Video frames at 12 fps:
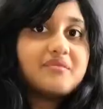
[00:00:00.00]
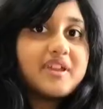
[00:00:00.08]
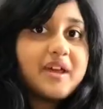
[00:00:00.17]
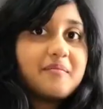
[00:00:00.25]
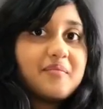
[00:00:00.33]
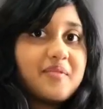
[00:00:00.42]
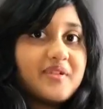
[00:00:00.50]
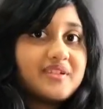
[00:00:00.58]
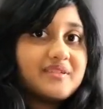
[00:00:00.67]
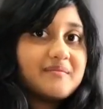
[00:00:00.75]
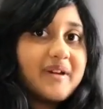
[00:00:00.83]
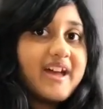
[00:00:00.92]
when I
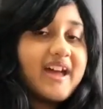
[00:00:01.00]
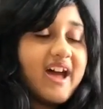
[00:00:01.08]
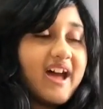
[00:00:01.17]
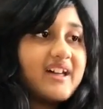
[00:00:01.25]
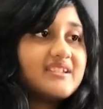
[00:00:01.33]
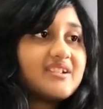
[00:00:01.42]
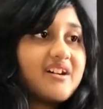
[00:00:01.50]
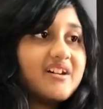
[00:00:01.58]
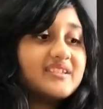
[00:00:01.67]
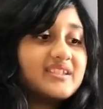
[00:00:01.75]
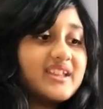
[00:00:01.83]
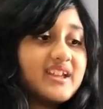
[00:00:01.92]
put my hand
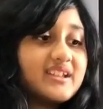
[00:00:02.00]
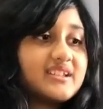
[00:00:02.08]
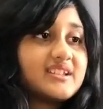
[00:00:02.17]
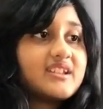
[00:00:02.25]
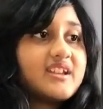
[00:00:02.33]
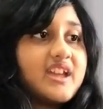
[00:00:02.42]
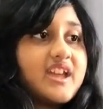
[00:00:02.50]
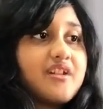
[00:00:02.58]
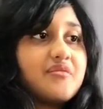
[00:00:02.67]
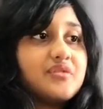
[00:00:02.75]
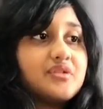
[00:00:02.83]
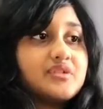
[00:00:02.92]
on this, it
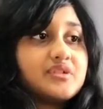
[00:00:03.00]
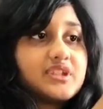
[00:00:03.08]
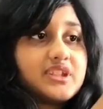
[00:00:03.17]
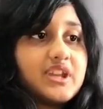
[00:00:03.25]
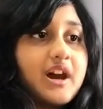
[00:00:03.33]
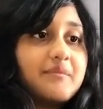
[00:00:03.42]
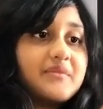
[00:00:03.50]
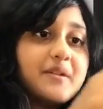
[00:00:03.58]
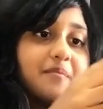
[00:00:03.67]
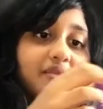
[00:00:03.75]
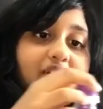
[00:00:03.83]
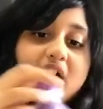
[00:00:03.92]
will stop the
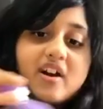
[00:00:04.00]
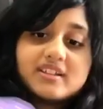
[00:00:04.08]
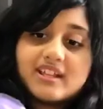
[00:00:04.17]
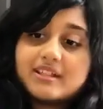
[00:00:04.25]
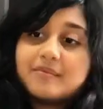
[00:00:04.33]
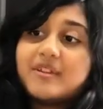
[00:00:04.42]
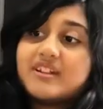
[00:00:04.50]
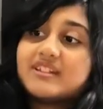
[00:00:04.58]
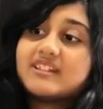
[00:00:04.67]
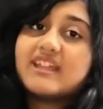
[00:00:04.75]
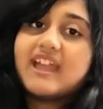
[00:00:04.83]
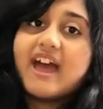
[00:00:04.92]
process because
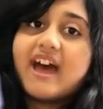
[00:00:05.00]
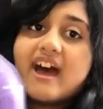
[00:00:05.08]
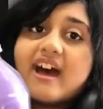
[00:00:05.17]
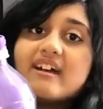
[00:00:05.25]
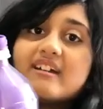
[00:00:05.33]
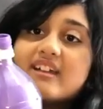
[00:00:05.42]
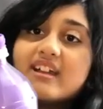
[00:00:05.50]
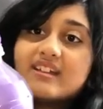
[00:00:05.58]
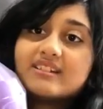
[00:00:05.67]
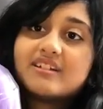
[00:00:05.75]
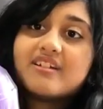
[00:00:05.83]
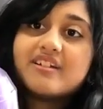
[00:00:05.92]
the air
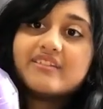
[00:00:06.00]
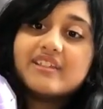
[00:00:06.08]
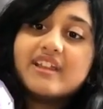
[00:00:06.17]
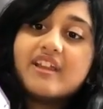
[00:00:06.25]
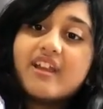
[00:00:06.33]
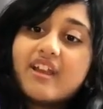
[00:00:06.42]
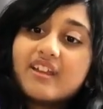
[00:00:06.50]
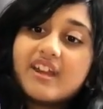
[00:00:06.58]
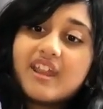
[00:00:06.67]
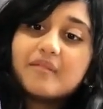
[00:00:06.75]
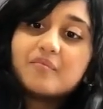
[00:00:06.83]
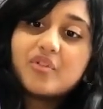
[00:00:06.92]
is currently
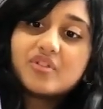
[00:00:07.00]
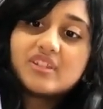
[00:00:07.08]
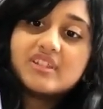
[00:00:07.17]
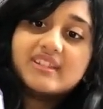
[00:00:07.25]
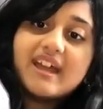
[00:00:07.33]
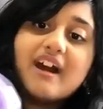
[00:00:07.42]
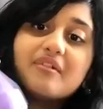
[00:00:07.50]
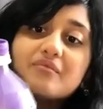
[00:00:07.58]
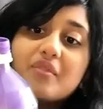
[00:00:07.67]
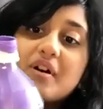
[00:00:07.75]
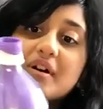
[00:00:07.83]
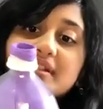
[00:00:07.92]
getting pushed
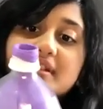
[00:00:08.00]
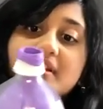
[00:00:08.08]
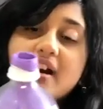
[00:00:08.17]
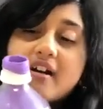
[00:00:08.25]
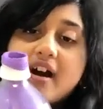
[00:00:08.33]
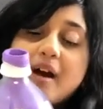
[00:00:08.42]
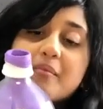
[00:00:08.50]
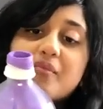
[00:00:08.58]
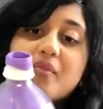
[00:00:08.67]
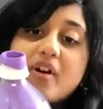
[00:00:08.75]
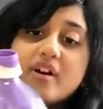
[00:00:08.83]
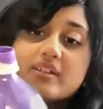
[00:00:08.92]
downwards, not
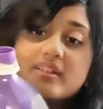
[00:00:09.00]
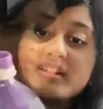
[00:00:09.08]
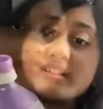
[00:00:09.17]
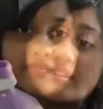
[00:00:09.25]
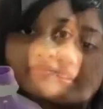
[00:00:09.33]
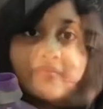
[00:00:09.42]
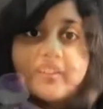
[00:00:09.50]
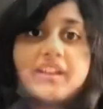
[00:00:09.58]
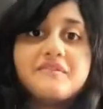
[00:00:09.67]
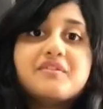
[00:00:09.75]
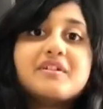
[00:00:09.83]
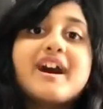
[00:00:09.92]
upwards.
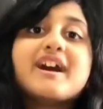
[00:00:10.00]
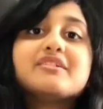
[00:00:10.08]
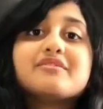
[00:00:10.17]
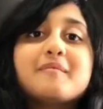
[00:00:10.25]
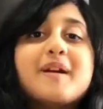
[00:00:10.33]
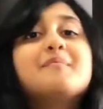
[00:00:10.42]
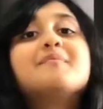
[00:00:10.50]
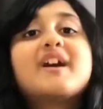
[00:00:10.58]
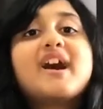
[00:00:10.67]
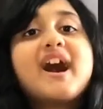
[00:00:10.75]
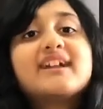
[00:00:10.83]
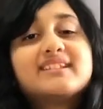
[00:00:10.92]
If you guys remember
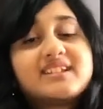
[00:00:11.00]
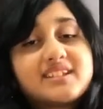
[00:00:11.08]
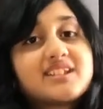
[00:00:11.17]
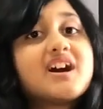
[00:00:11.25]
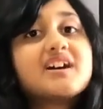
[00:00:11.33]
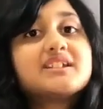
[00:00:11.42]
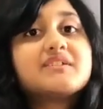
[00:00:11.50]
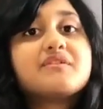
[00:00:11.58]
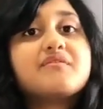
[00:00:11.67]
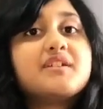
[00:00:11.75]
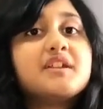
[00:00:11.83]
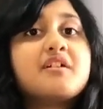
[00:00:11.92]
at the start of the
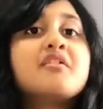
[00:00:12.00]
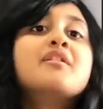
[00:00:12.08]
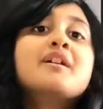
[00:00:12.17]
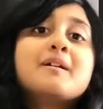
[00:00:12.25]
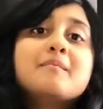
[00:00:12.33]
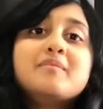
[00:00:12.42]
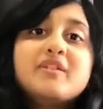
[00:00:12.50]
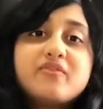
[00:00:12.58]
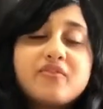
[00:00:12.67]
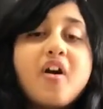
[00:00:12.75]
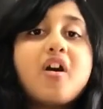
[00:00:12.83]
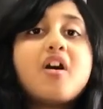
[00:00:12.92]
video,
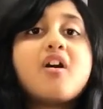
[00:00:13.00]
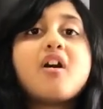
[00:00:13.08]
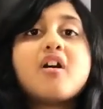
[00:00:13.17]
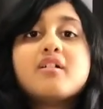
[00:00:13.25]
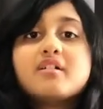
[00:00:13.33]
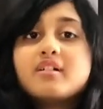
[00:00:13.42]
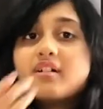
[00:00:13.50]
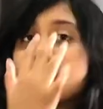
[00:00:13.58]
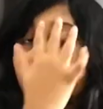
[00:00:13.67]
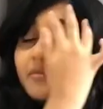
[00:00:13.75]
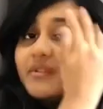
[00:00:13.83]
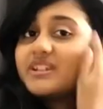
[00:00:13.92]
before
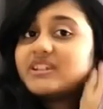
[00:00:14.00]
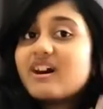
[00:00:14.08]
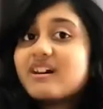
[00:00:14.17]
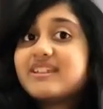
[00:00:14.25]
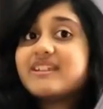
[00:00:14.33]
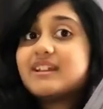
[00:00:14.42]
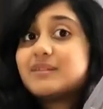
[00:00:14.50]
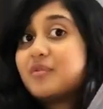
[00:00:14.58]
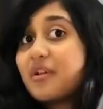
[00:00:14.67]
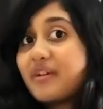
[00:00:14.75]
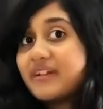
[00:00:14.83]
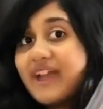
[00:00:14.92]
we started
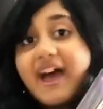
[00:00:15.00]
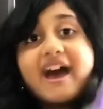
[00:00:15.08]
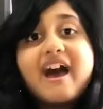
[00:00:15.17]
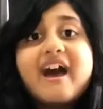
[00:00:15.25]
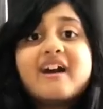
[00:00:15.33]
exploring air,